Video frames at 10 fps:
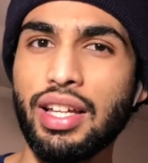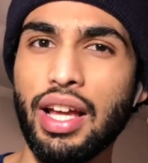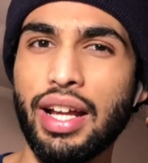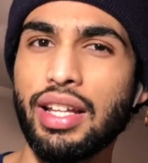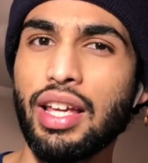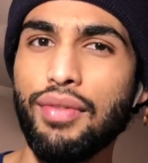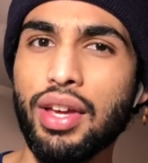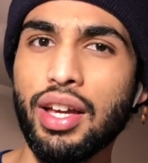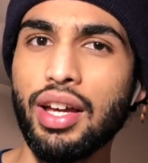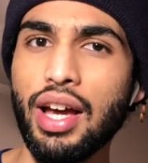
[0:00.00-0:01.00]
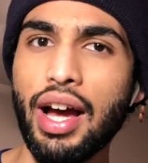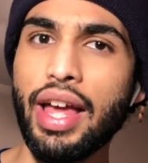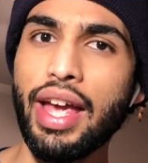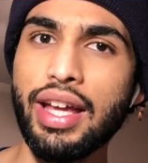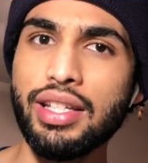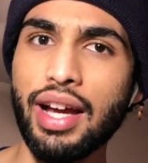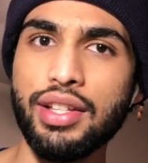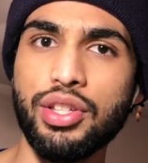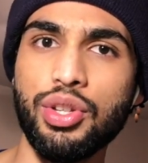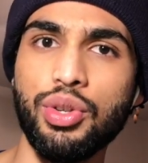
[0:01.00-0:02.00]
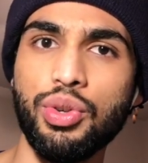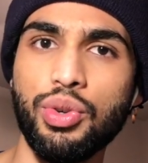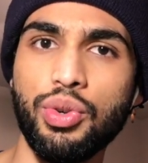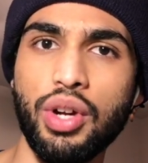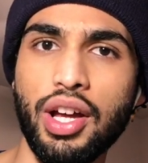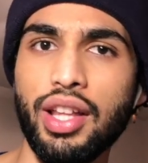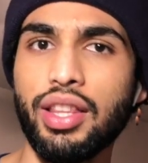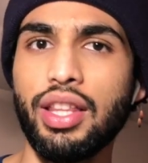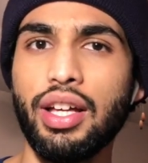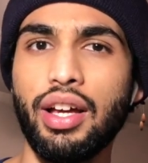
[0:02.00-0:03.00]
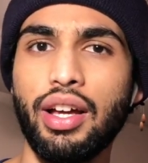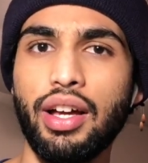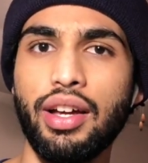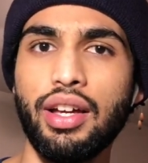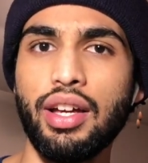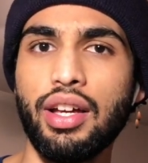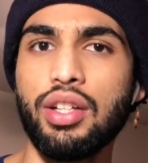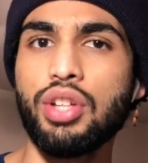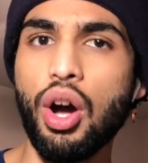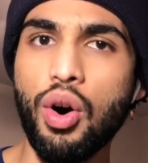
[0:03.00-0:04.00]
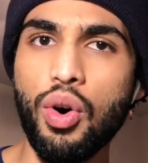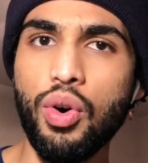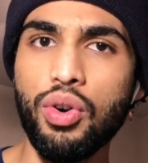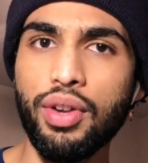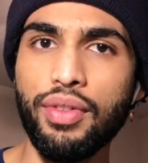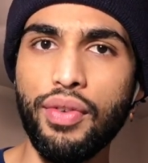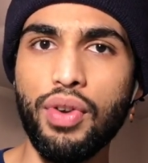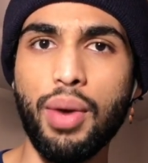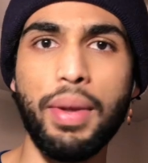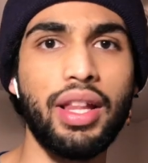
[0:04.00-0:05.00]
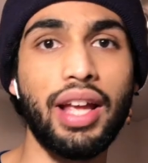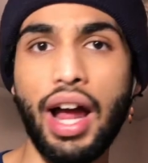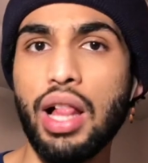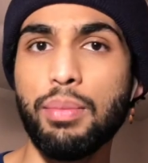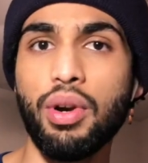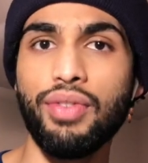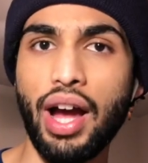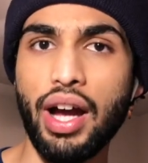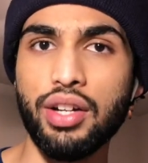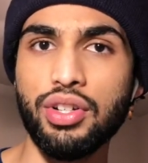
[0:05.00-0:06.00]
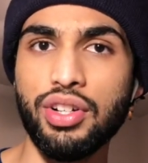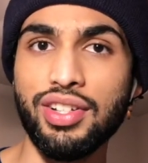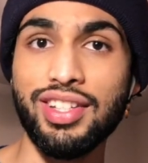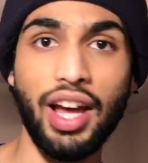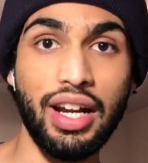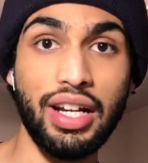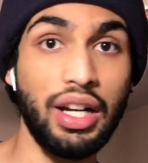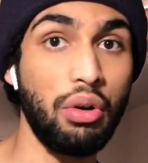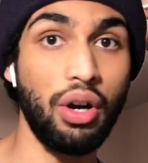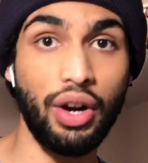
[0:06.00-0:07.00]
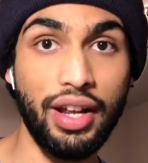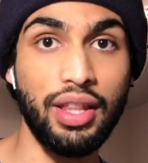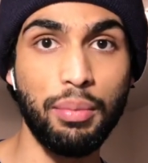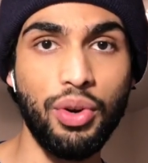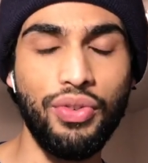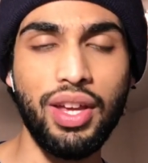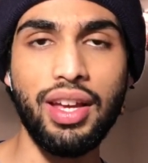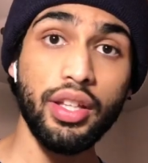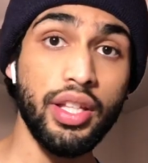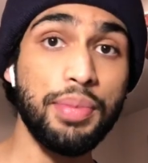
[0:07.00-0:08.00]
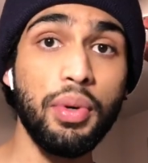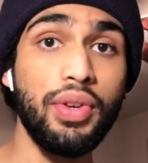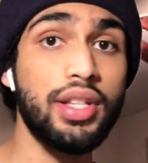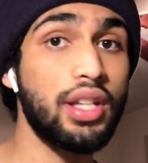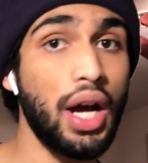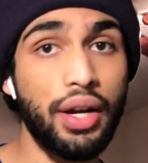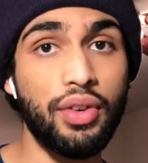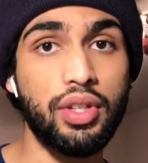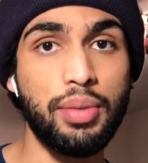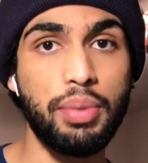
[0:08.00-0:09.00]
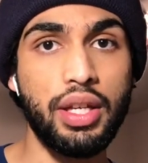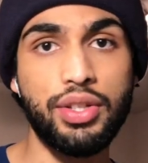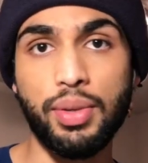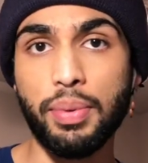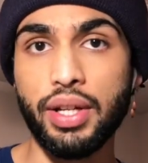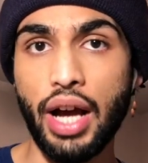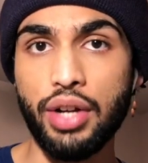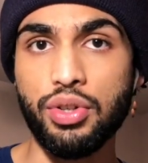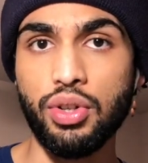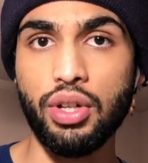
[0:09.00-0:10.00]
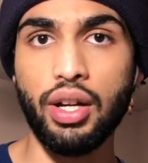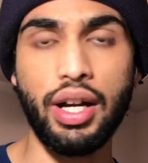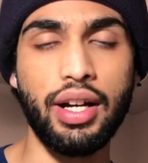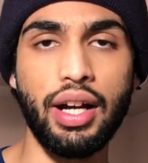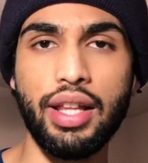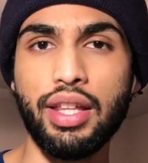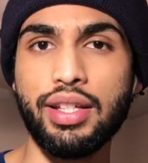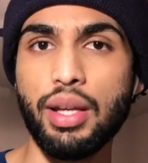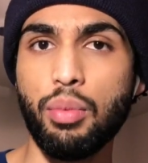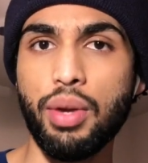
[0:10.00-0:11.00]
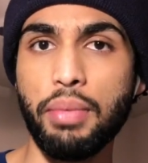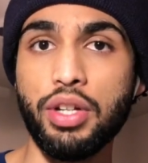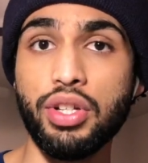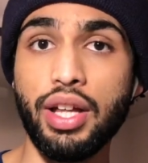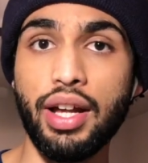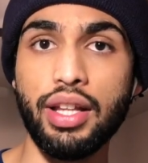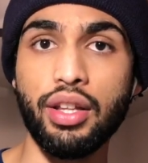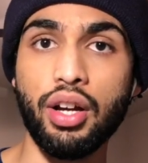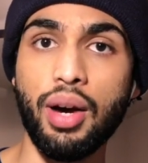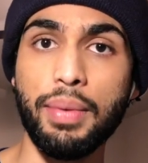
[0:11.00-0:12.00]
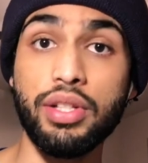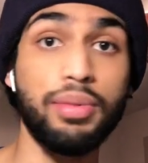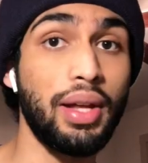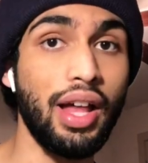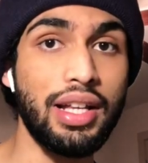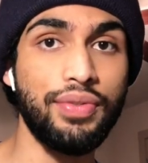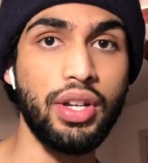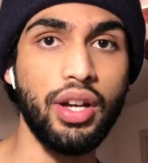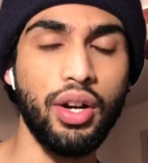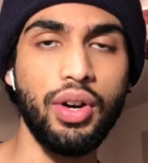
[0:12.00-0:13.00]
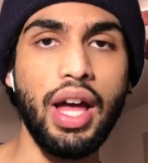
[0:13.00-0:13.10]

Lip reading: and giving a hint as to the tone of the film and the caliber of actors that are in the movie. This movie is not going to be supernatural. I think someone mentioned that in the comments to my last video,